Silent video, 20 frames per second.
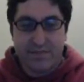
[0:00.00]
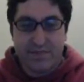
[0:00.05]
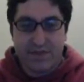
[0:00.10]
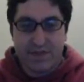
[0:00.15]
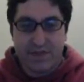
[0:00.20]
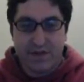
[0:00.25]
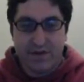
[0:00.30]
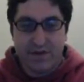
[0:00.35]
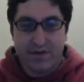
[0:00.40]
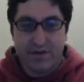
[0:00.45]

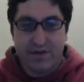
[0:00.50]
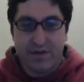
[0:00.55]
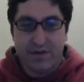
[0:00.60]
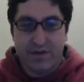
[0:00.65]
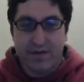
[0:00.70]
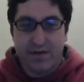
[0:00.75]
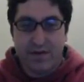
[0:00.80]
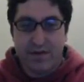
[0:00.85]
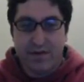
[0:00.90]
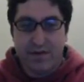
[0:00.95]
So,
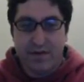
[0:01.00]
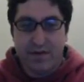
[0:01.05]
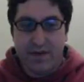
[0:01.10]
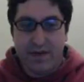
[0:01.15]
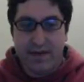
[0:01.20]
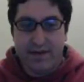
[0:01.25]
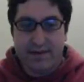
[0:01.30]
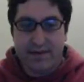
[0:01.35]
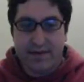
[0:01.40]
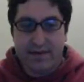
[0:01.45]

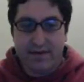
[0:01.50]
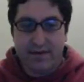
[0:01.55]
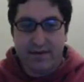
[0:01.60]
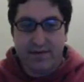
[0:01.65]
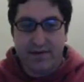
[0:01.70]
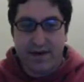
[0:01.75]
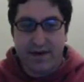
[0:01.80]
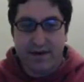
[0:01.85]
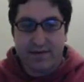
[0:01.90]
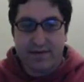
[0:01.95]
is it
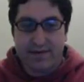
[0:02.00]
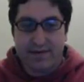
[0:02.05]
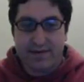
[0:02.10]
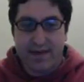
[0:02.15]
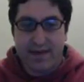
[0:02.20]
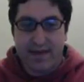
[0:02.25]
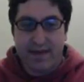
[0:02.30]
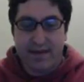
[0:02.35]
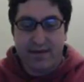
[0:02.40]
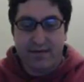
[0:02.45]
correct to
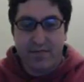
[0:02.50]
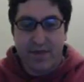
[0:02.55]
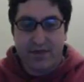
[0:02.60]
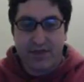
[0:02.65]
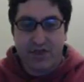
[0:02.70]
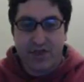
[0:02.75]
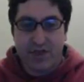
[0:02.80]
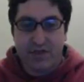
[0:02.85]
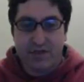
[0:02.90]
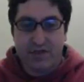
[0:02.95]
say my
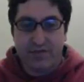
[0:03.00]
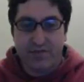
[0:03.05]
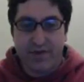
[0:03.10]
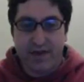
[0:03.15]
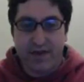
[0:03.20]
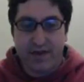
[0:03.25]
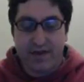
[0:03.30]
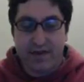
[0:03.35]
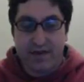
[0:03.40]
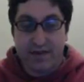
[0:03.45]
chance of
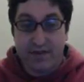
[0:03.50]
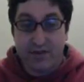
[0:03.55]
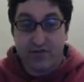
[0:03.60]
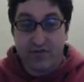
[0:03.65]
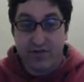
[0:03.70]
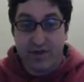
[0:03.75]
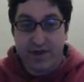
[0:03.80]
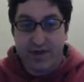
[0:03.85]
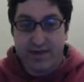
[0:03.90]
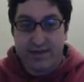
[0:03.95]
getting this
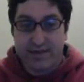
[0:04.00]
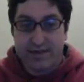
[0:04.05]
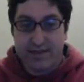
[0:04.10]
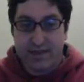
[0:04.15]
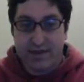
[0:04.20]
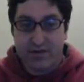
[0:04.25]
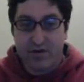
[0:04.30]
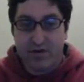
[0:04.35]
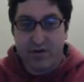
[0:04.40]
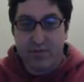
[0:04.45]
ring is
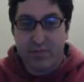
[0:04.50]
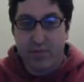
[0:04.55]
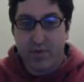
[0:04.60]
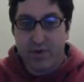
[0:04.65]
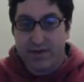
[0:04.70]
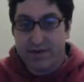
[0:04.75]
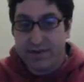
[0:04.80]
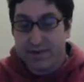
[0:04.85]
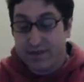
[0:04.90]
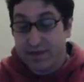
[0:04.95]

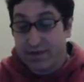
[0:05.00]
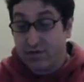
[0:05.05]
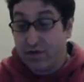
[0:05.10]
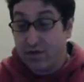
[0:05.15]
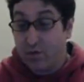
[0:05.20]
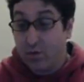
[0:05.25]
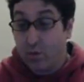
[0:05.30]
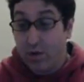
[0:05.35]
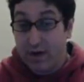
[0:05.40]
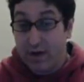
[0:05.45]

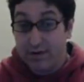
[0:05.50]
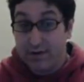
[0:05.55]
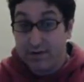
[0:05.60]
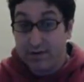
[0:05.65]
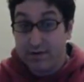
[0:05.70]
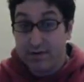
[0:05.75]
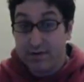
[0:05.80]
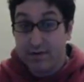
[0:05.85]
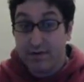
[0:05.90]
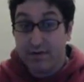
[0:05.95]
0.01?
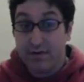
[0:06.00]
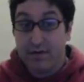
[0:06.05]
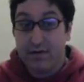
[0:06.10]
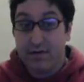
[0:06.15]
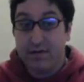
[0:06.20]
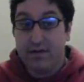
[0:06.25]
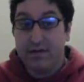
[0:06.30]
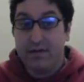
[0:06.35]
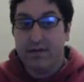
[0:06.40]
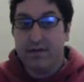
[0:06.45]

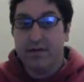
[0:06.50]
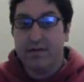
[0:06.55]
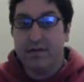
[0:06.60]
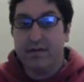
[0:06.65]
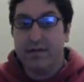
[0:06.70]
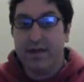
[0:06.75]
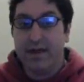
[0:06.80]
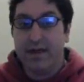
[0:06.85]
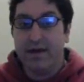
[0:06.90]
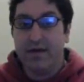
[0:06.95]

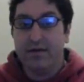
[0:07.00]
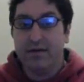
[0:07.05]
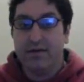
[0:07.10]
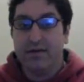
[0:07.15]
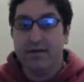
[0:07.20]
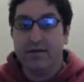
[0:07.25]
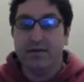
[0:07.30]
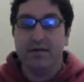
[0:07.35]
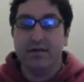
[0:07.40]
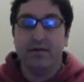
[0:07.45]
Now,
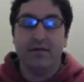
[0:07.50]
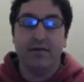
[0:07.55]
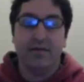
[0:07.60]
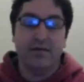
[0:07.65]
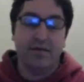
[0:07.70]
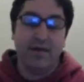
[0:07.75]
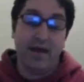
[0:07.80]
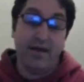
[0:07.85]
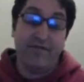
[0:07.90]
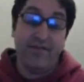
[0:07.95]

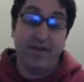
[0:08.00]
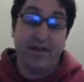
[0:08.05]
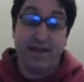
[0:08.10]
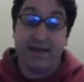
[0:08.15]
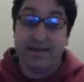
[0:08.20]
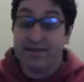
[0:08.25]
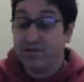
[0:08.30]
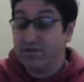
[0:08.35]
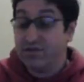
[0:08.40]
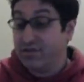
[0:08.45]
I think
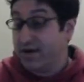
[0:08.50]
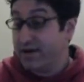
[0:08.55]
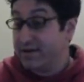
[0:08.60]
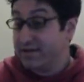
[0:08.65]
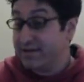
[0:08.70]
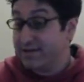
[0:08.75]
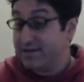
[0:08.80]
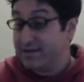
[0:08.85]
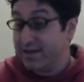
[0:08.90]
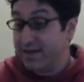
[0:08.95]
that's
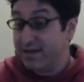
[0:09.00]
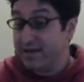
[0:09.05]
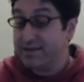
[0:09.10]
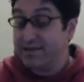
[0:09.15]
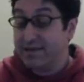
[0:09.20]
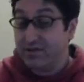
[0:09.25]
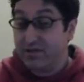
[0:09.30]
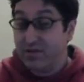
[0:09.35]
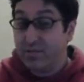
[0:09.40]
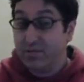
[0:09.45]
correct to say
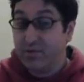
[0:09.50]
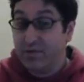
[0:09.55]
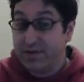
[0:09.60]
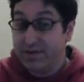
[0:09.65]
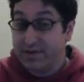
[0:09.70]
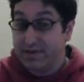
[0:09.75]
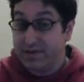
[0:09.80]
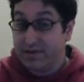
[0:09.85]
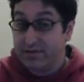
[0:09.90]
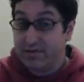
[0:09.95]

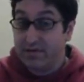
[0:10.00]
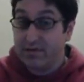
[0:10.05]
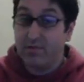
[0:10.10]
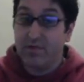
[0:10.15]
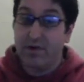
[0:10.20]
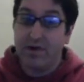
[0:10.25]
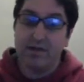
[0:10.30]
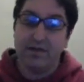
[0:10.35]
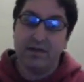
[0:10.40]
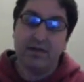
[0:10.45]

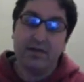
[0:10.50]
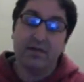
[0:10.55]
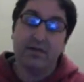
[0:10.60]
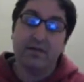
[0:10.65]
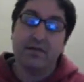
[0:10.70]
0.01.